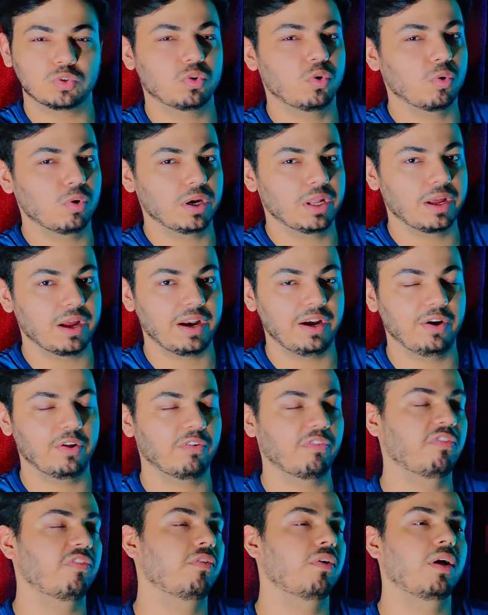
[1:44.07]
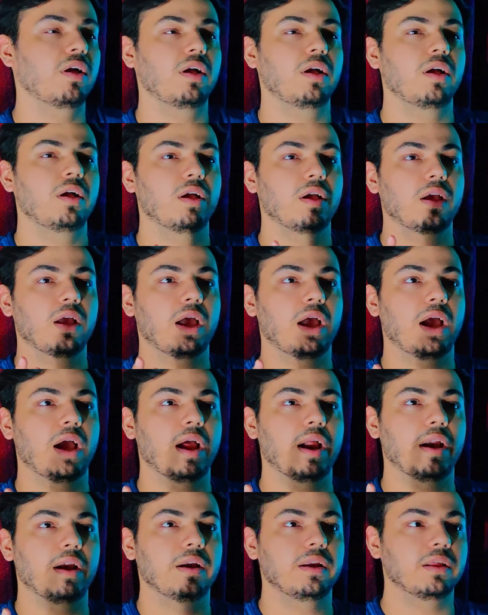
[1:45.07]
gold kind of,
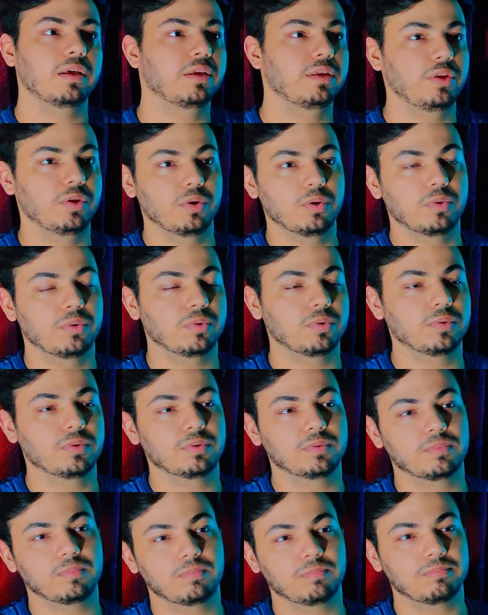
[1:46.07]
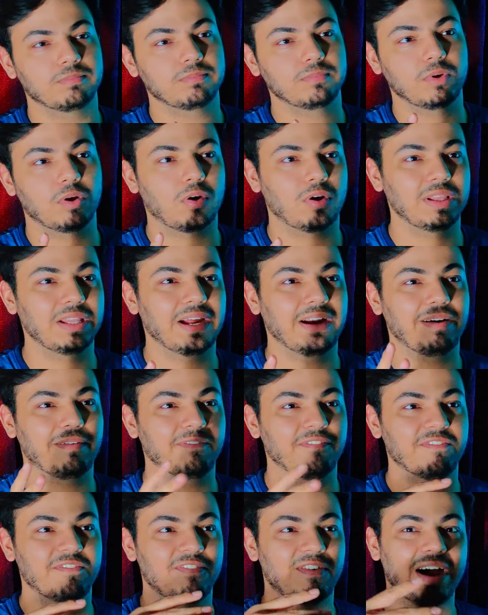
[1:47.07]
and you know, all
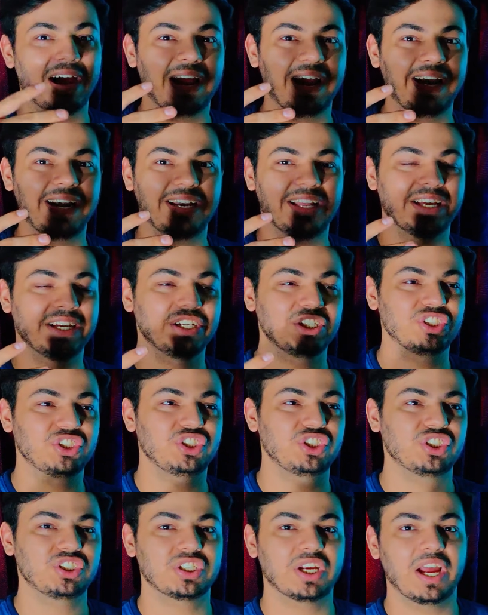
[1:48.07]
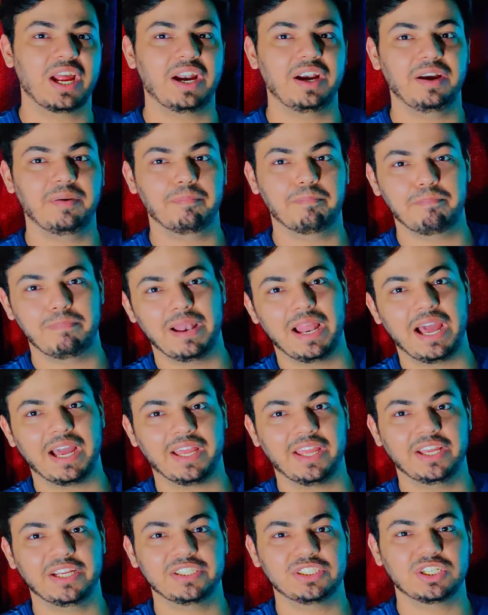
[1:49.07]
that whitish and
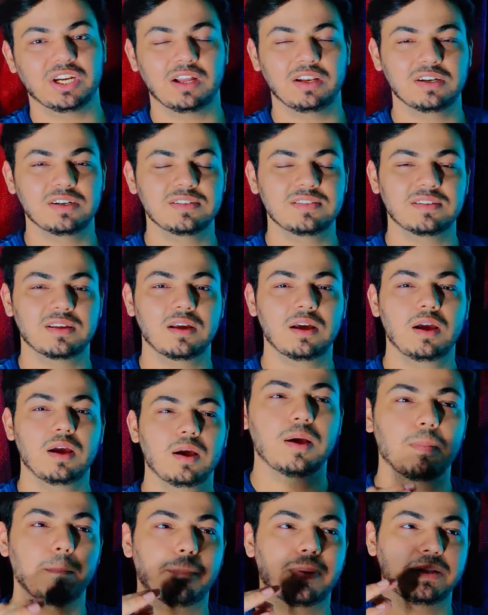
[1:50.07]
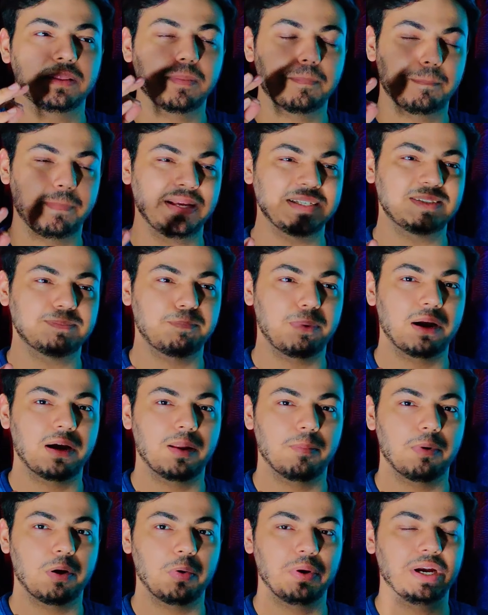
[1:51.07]
blackish colors. But the best
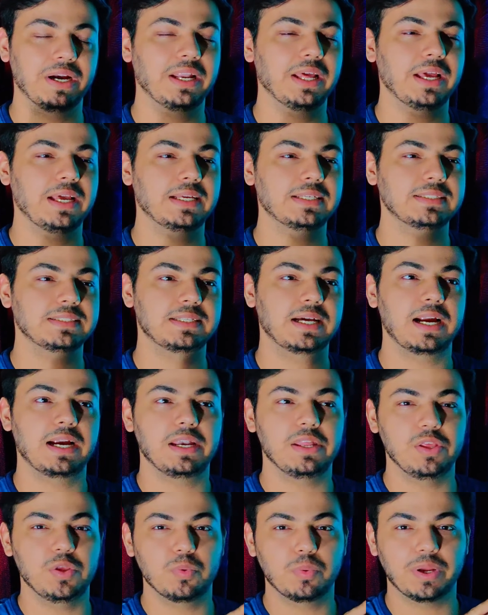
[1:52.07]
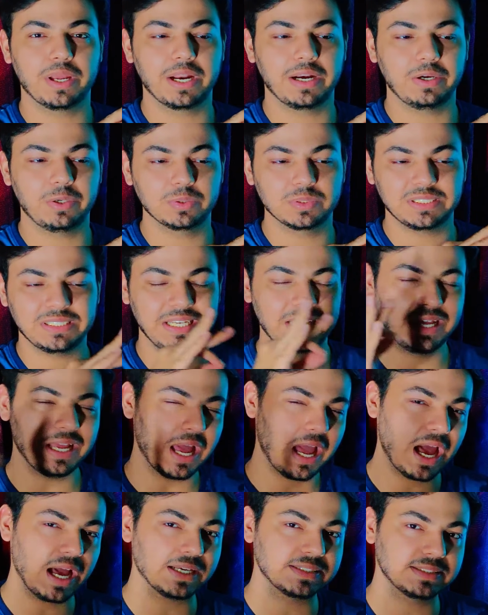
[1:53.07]
part about it is that you get to
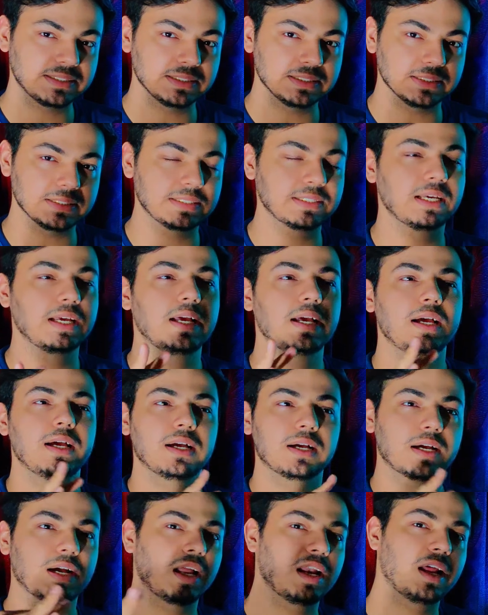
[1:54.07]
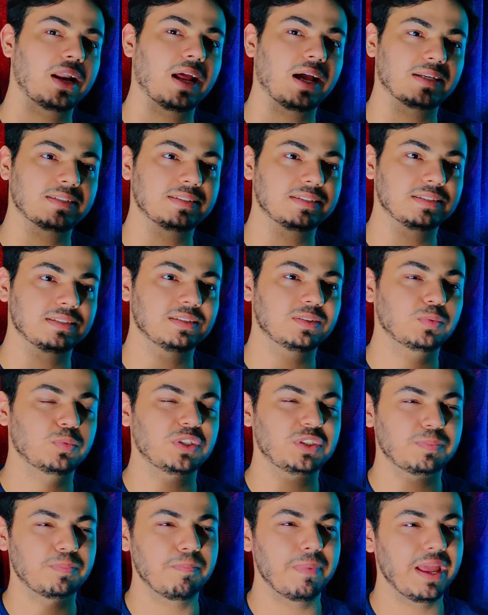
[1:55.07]
see accents, color accents,
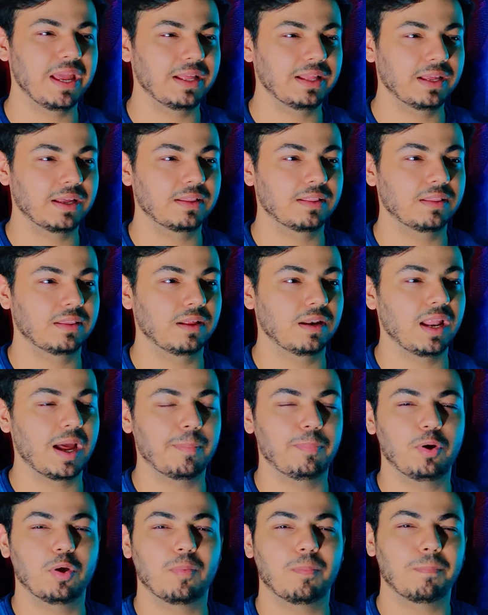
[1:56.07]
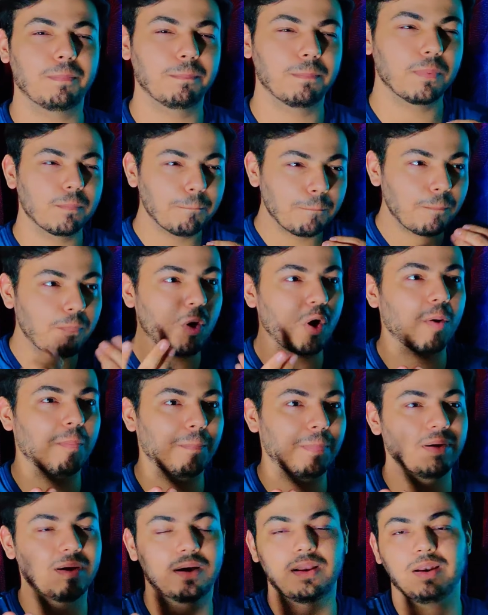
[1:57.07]
which make the laptop
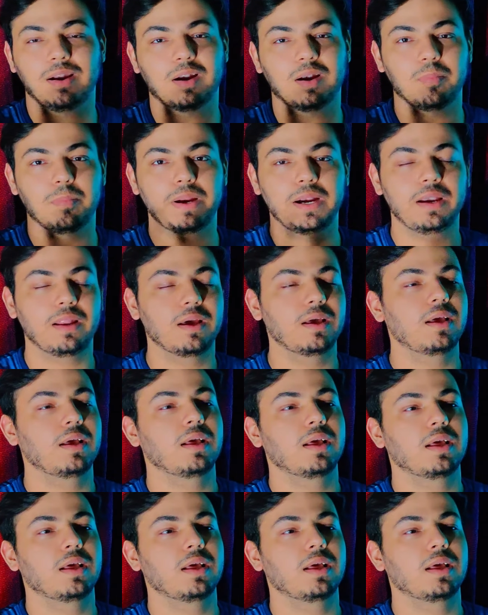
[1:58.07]
pop a little bit.